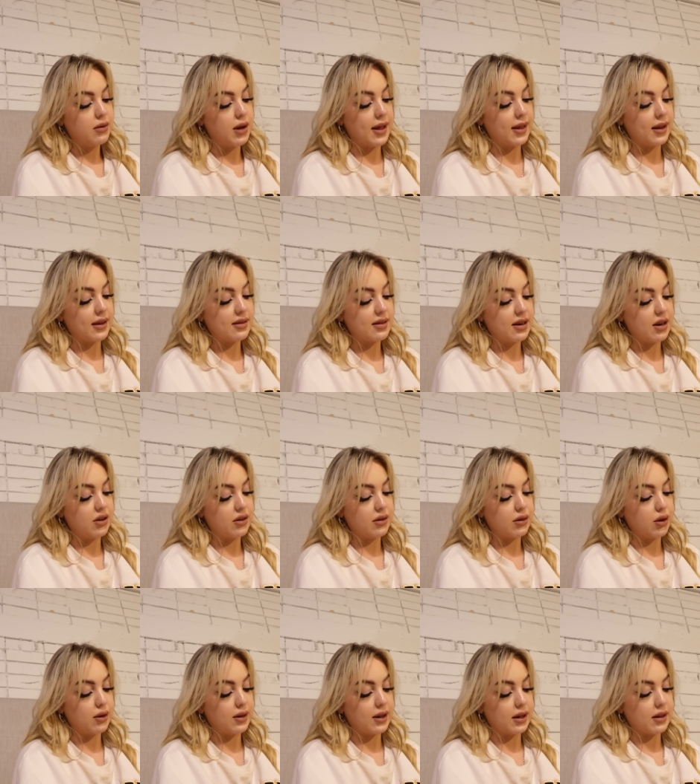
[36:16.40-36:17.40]
And like stage is
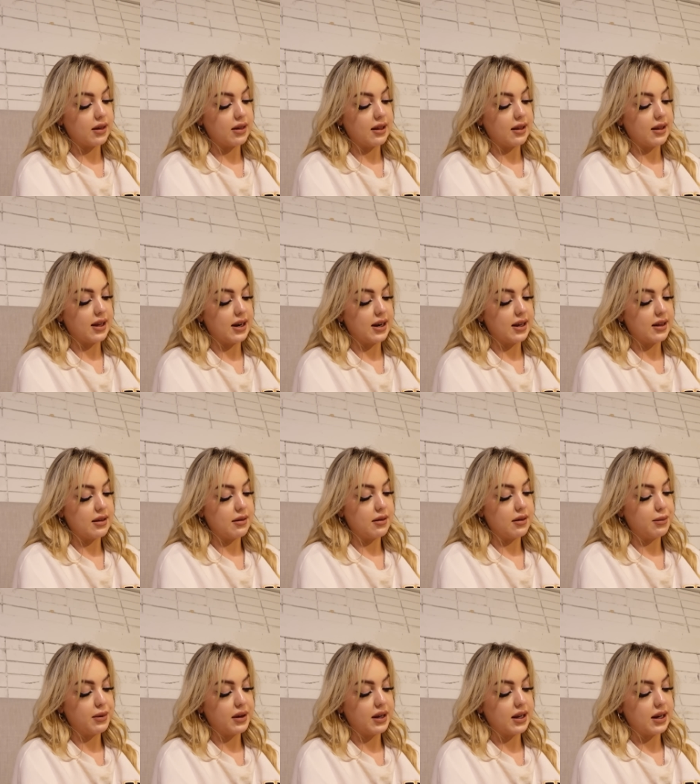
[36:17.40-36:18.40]
good. Like the lady at
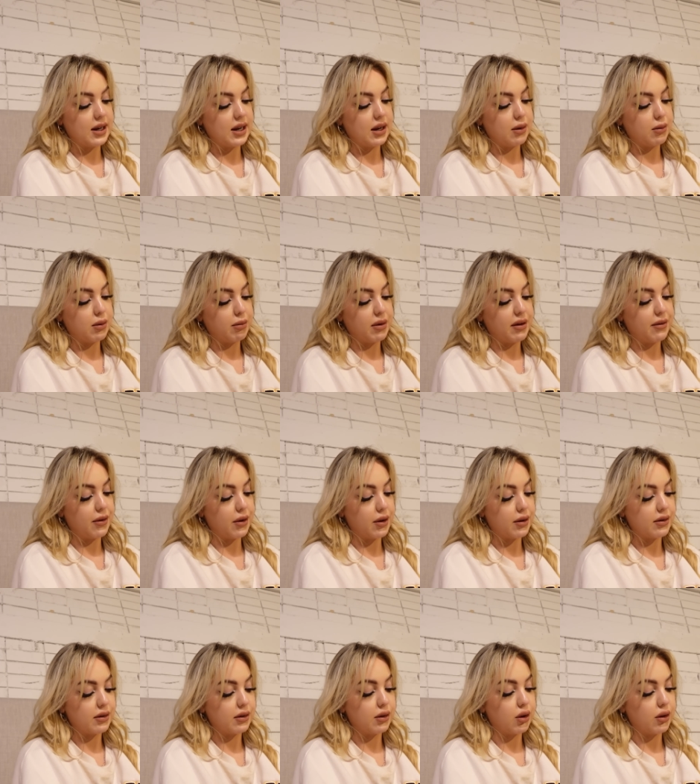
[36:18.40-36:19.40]
the beginning when we
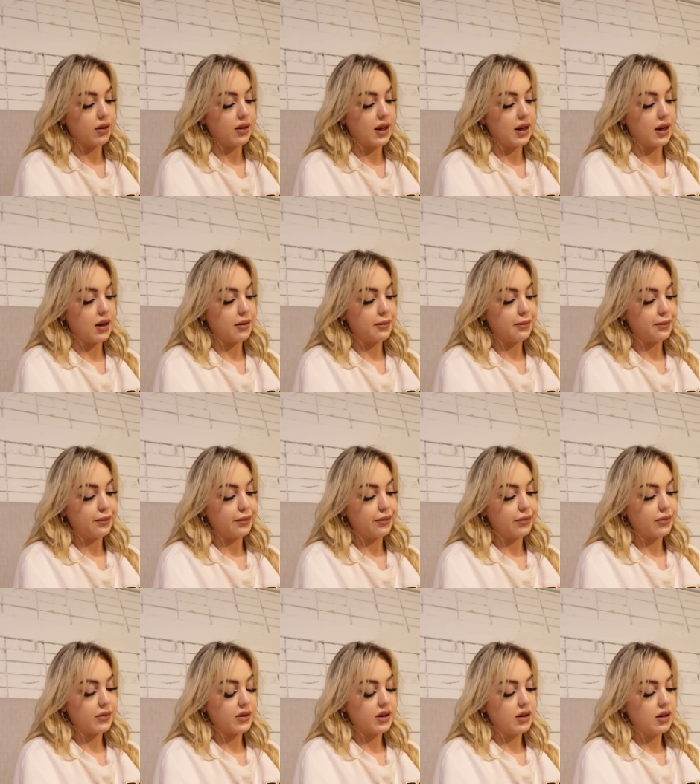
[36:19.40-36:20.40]
first got there,
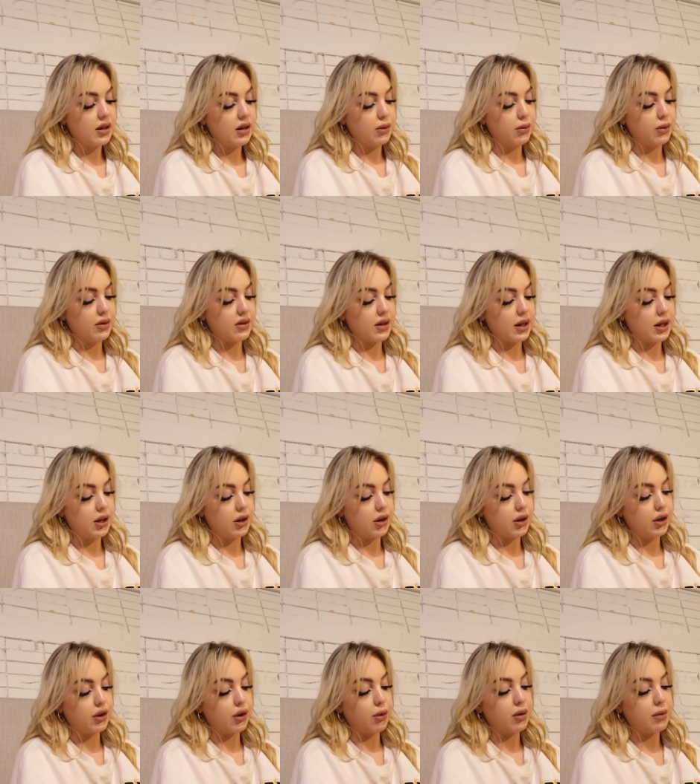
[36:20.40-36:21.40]
was like, you know,
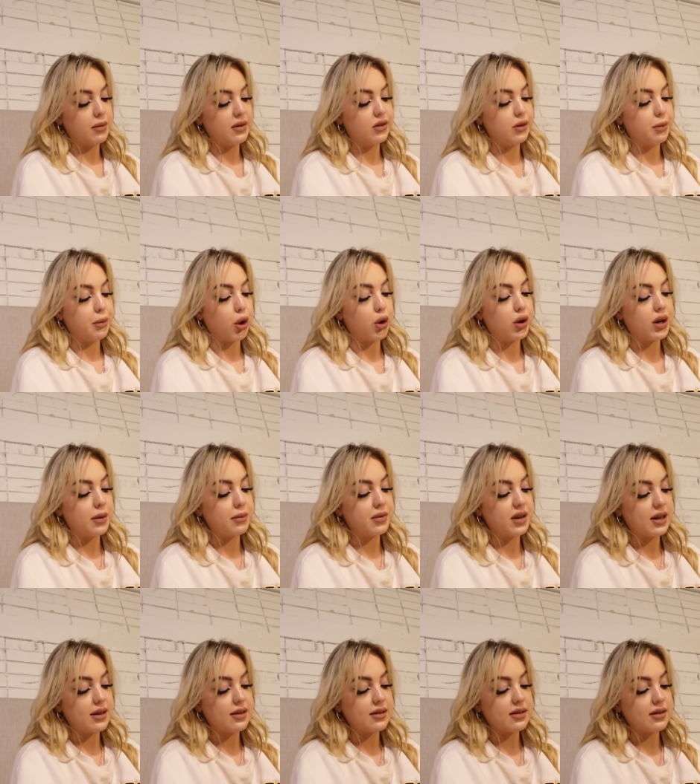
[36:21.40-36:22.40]
you don't want to miss your podium
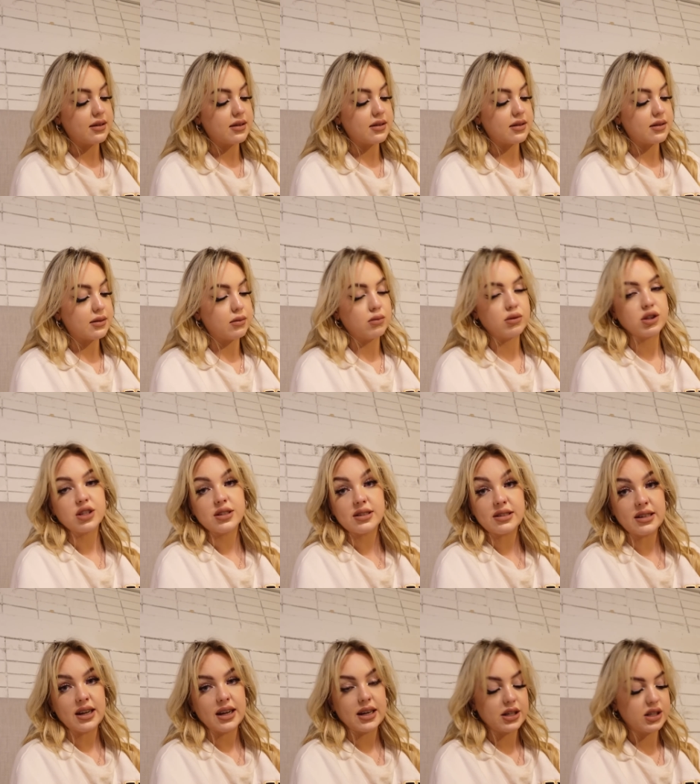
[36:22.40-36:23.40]
dances, which is
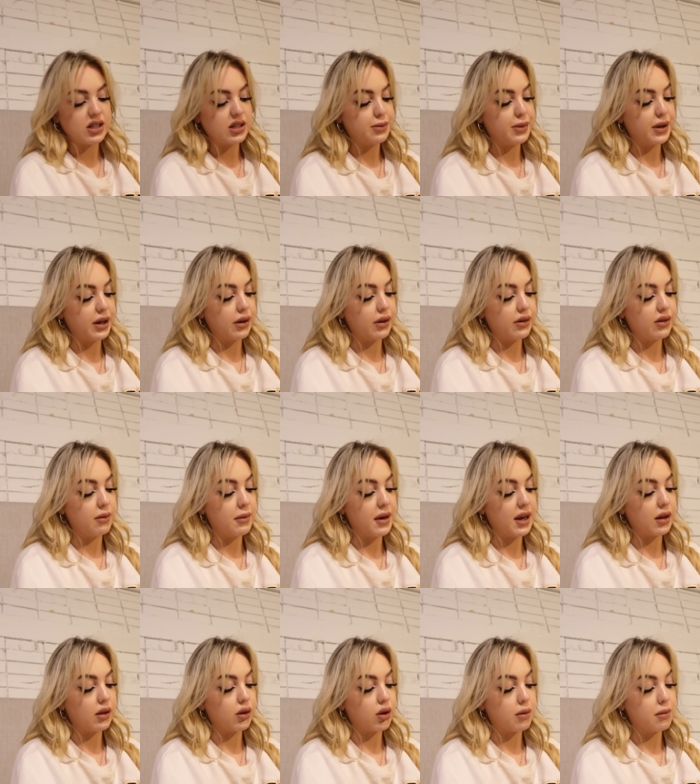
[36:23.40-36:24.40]
staged because you
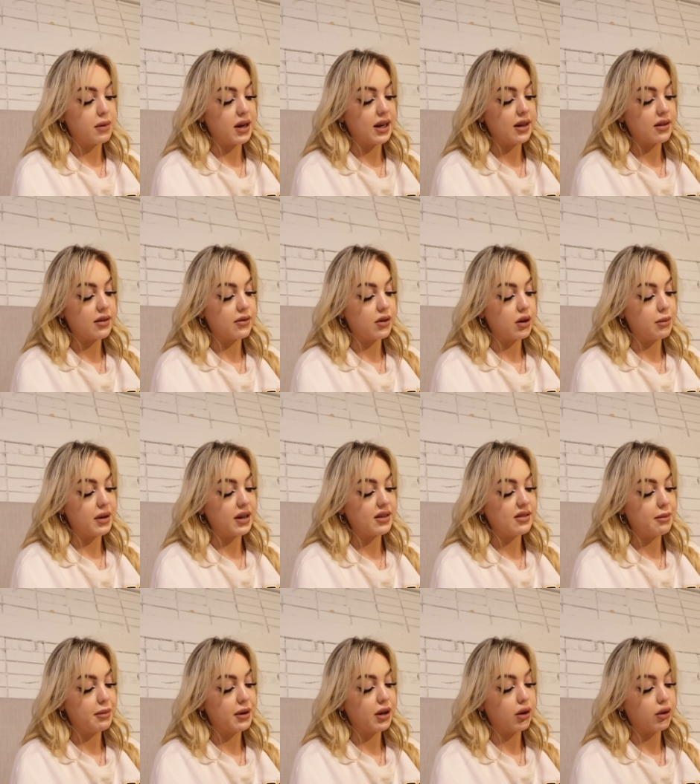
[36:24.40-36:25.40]
make a lot of money. It's a very big
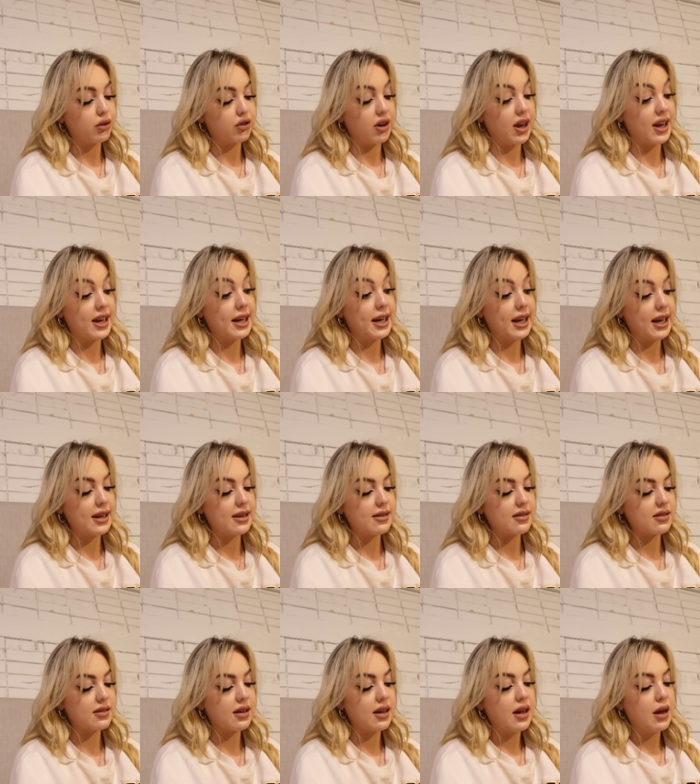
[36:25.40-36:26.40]
tipping culture, and it
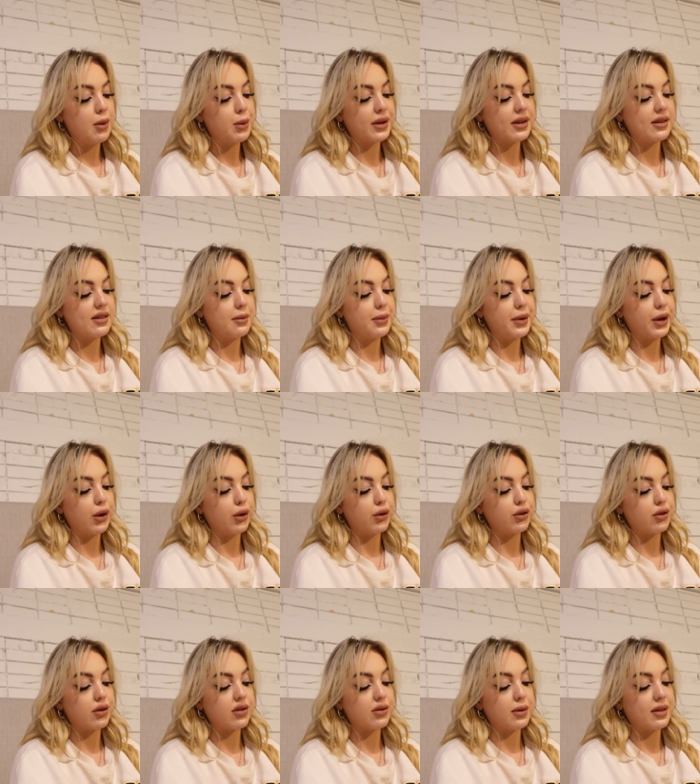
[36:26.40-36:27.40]
is. But the tipping
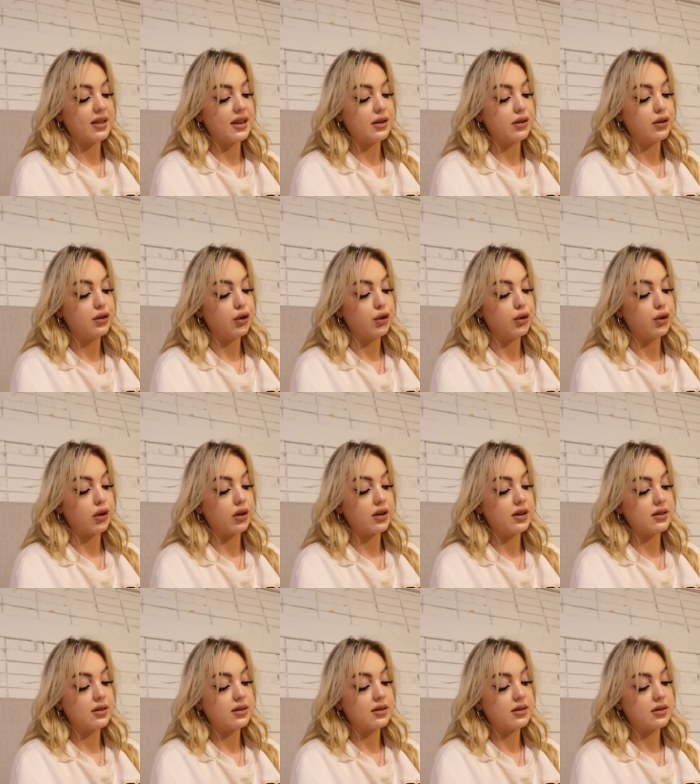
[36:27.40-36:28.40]
culture is with these two
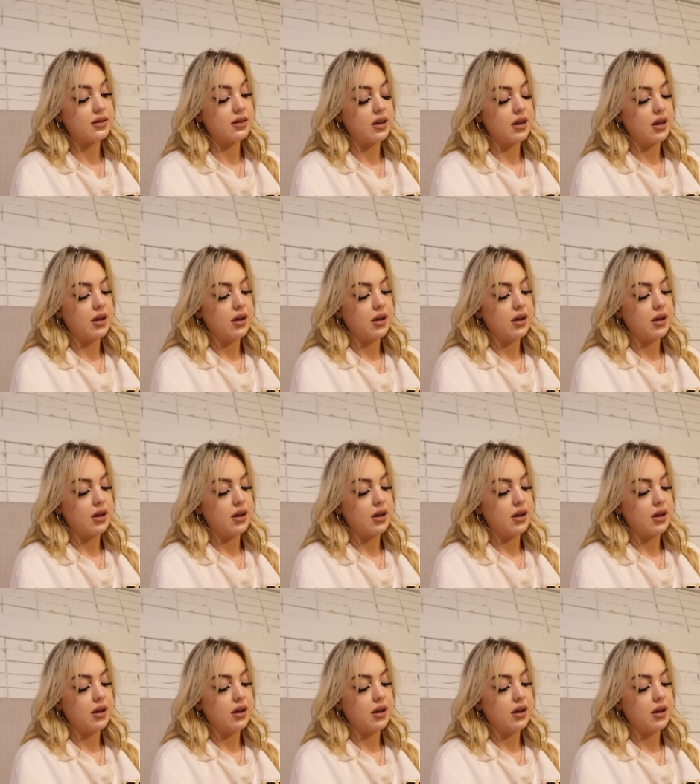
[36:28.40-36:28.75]
dollars.